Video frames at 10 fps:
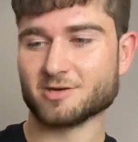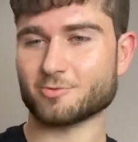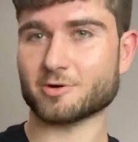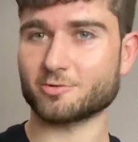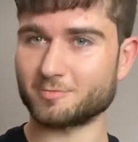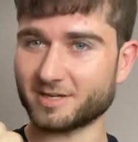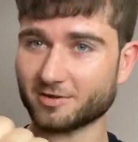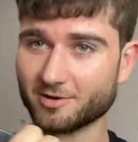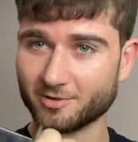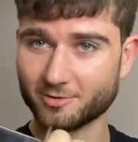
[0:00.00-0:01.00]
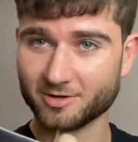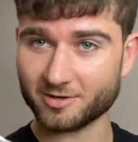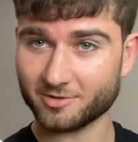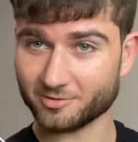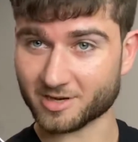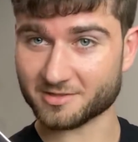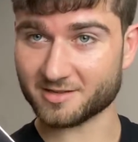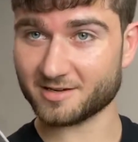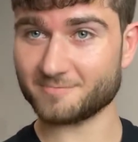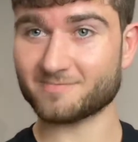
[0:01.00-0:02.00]
where it would be all the way right
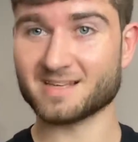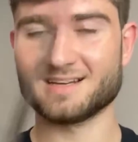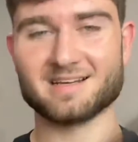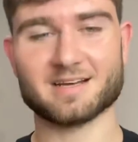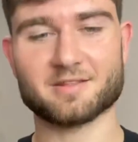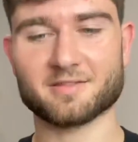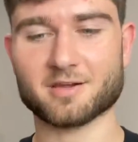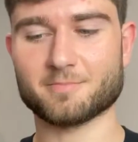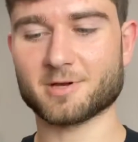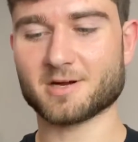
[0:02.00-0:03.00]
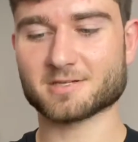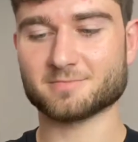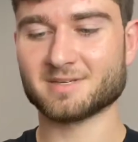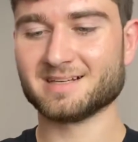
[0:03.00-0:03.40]
there. I think that would be awesome.